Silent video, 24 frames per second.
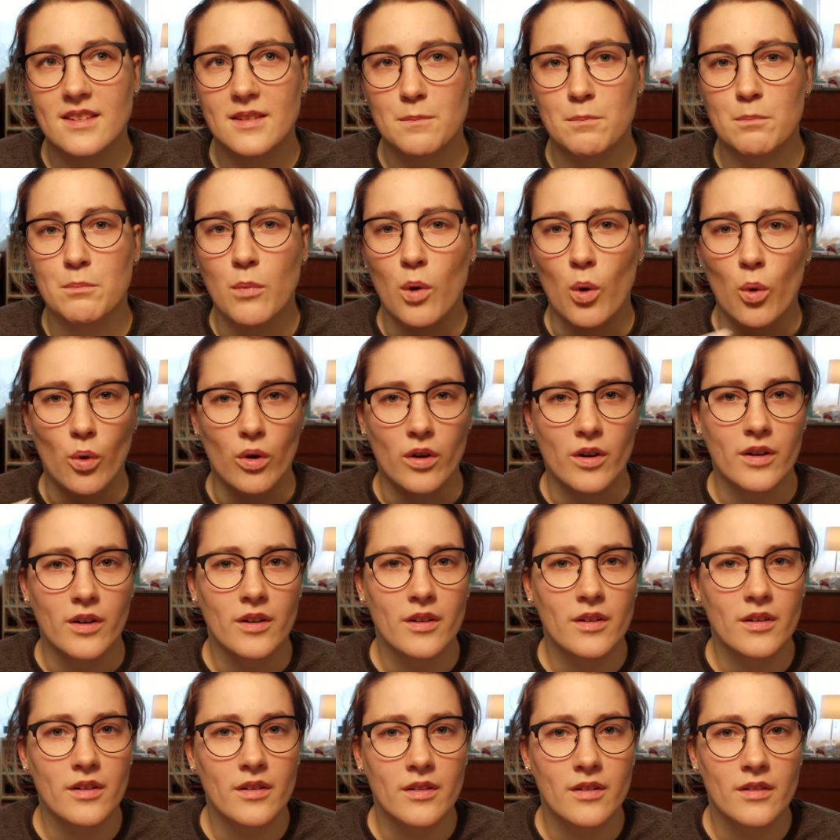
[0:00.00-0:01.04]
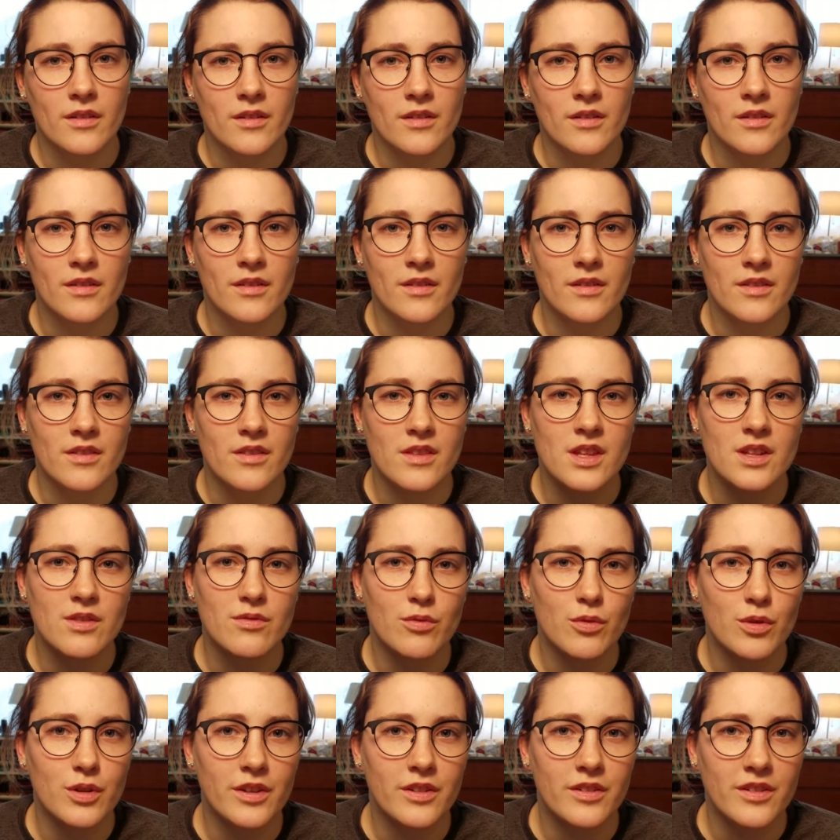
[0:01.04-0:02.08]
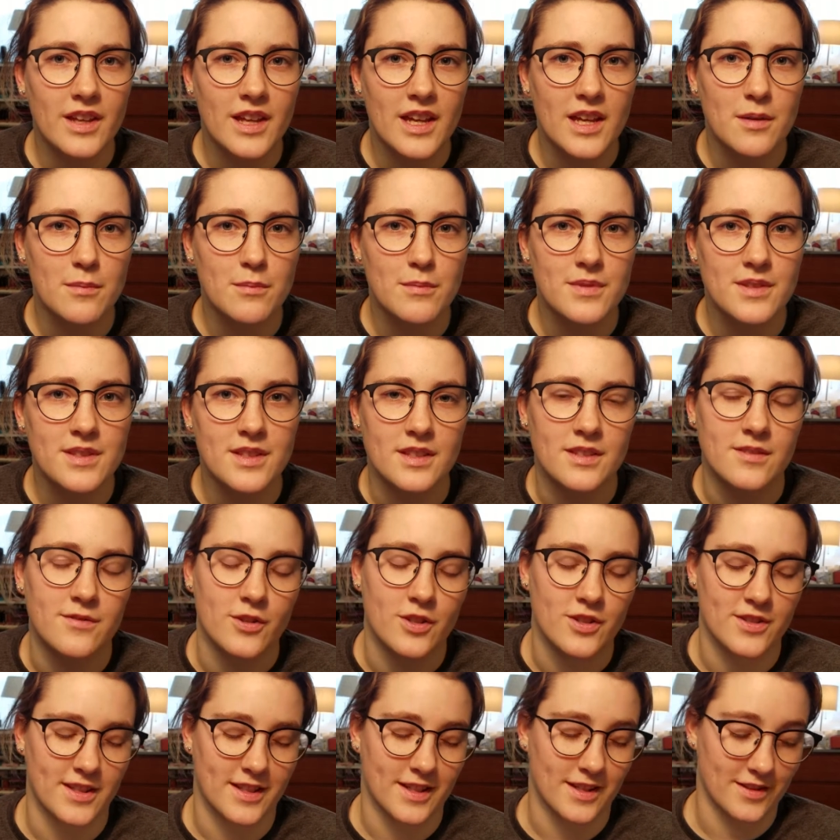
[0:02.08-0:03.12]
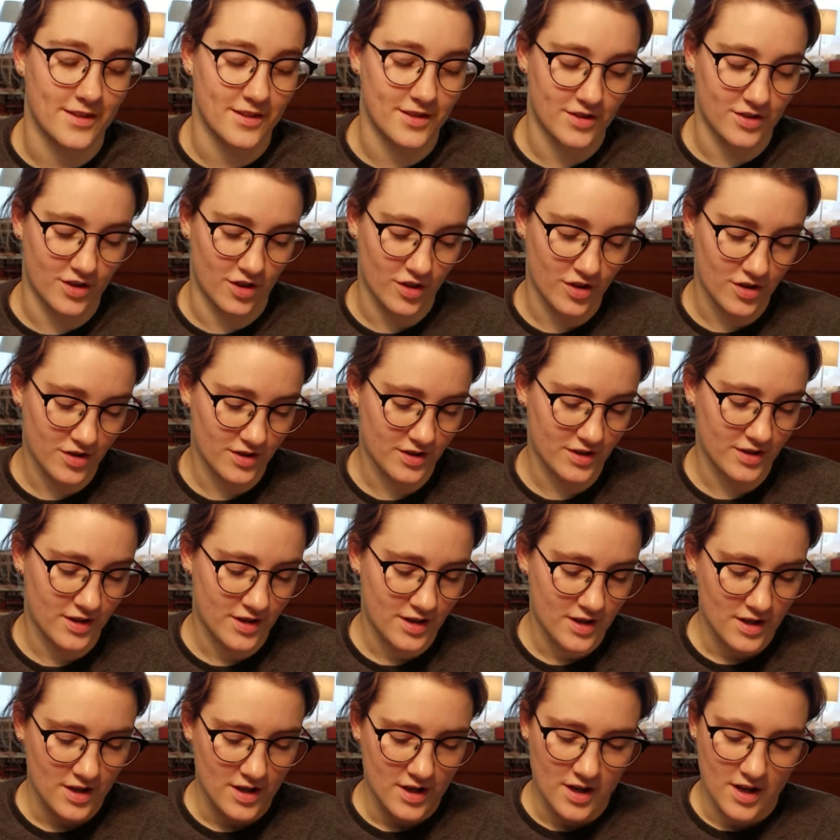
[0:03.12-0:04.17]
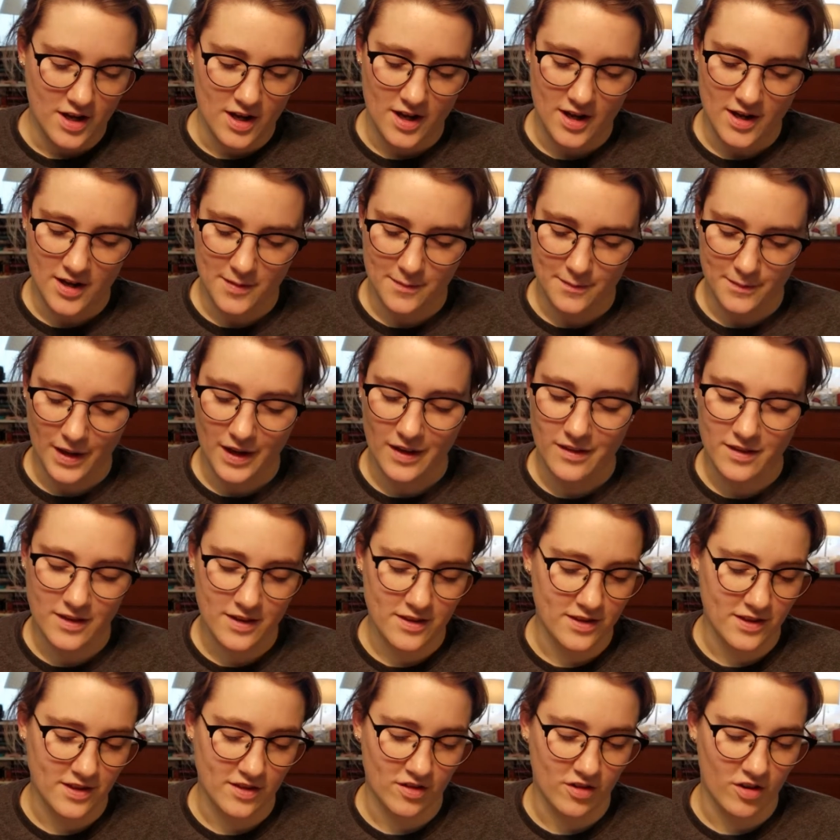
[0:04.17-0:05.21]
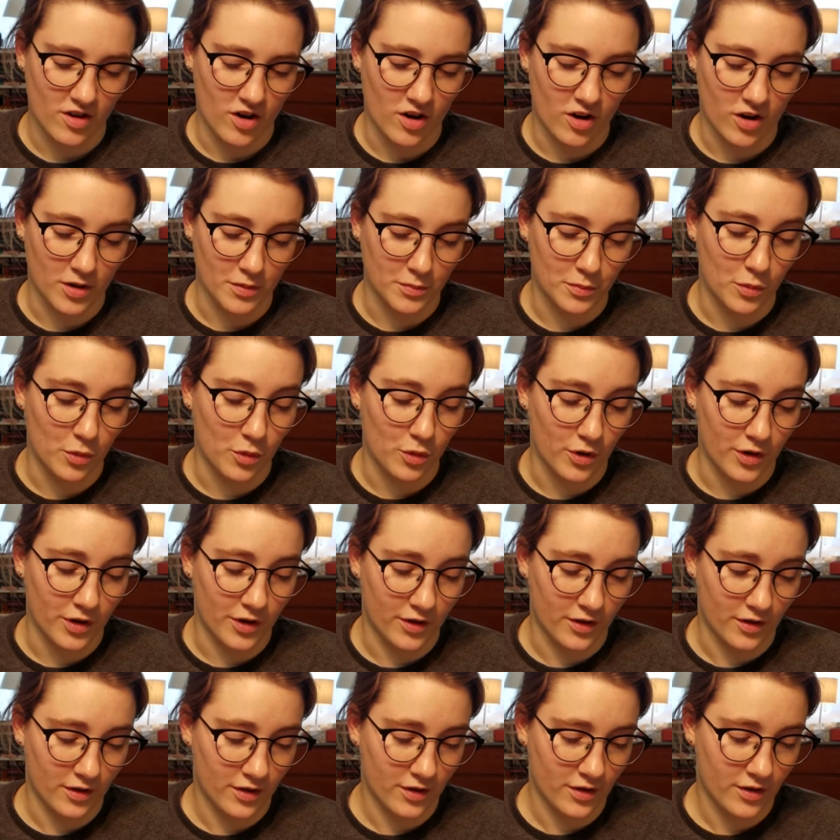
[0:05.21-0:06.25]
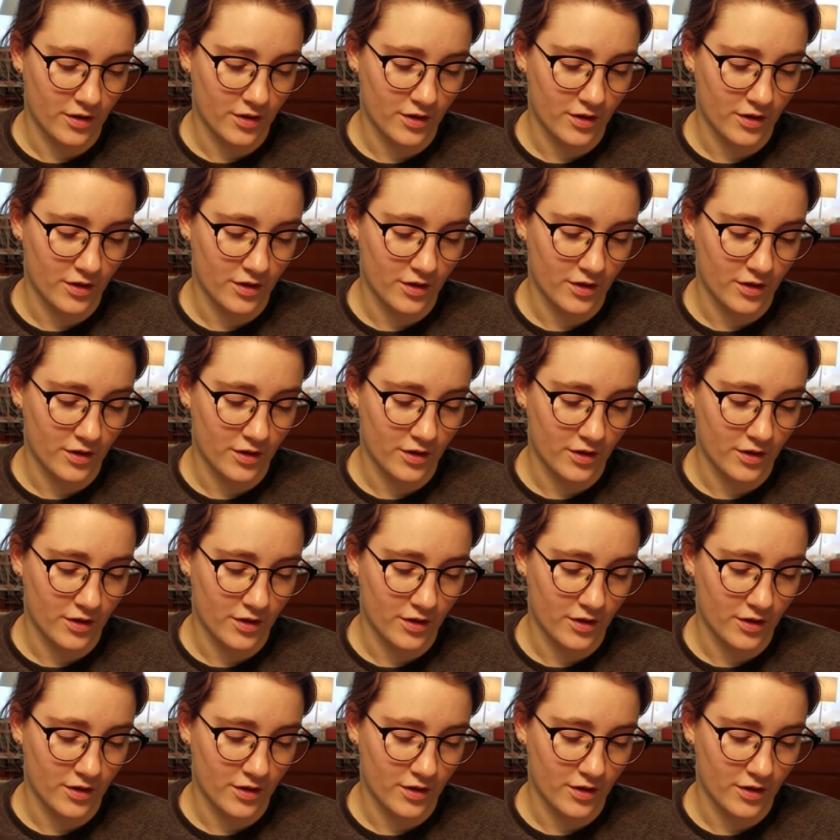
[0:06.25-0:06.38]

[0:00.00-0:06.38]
more than Royal Games as far as like a skirt. I think there are more